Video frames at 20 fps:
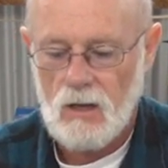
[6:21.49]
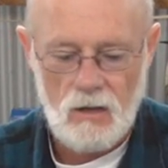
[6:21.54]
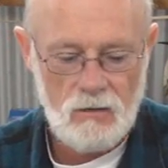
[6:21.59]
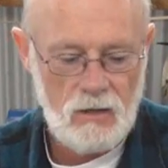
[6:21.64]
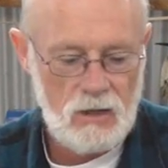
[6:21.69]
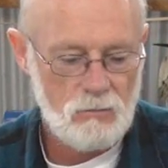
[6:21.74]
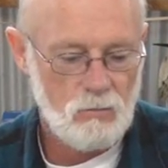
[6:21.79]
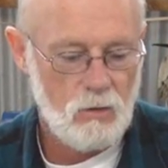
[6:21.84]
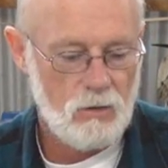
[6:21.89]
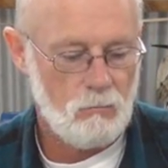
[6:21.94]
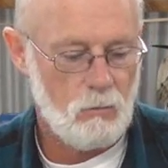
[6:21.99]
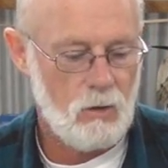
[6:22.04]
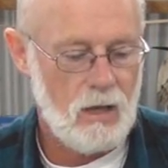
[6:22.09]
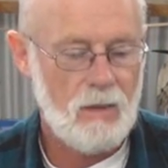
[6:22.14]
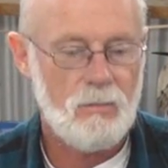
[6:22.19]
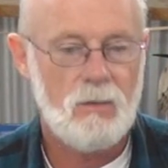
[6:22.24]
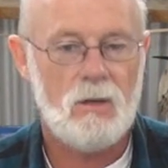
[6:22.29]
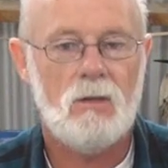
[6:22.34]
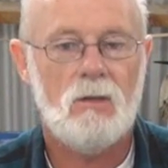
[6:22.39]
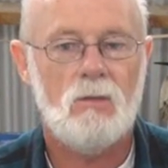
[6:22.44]
And that's what will
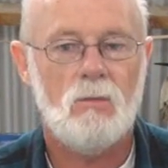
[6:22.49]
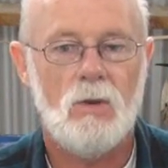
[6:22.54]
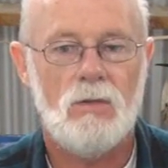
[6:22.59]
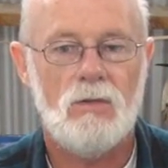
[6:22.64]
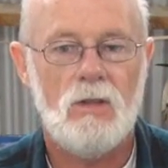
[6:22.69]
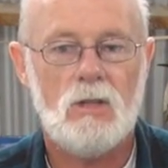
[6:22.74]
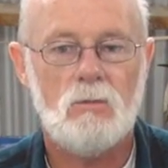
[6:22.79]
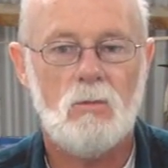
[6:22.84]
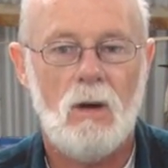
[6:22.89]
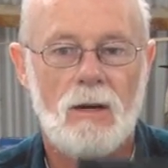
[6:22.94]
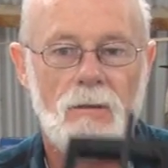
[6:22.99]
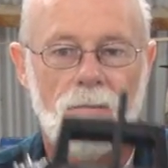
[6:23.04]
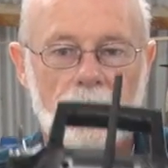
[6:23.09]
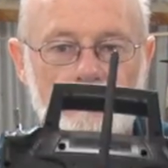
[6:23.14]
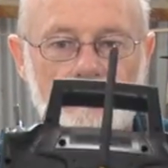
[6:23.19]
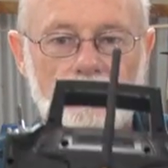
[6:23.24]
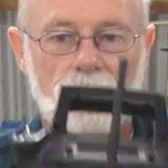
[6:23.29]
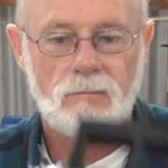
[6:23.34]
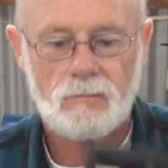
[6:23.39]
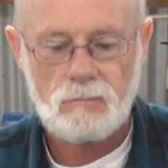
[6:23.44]
happen with this one.
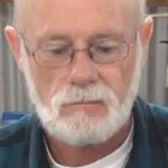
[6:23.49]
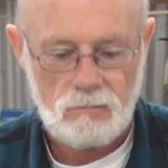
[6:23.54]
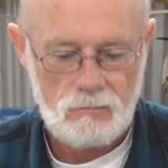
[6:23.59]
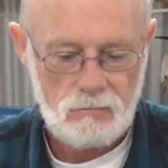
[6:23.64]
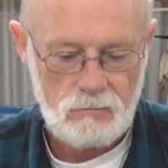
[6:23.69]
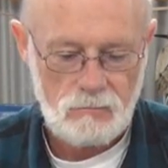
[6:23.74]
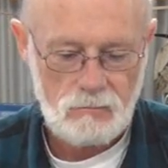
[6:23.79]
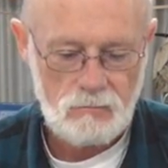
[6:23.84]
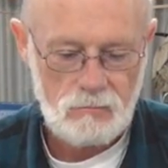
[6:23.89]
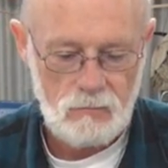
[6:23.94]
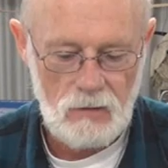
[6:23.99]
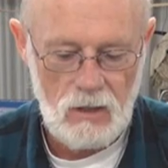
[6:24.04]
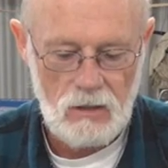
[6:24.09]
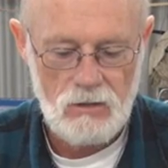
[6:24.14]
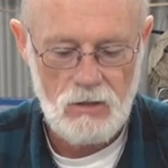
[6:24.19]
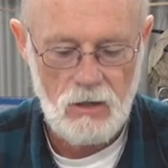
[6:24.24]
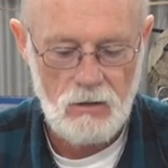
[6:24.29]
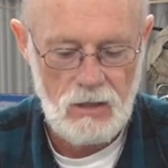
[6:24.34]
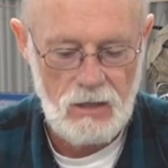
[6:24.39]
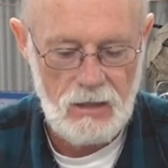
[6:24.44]

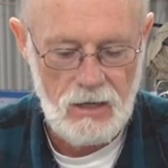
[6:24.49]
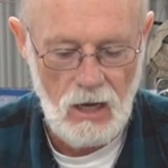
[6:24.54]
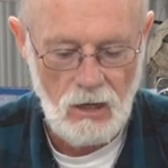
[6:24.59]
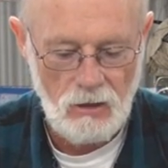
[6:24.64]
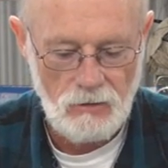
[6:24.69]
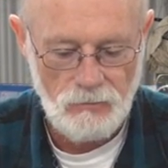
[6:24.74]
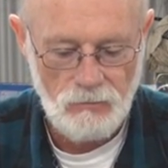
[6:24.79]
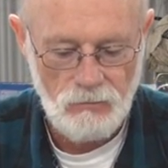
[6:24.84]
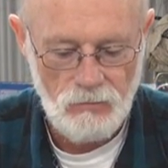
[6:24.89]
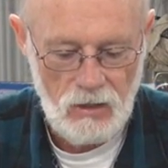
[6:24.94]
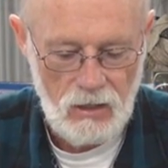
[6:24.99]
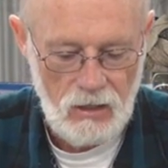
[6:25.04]
So there you go.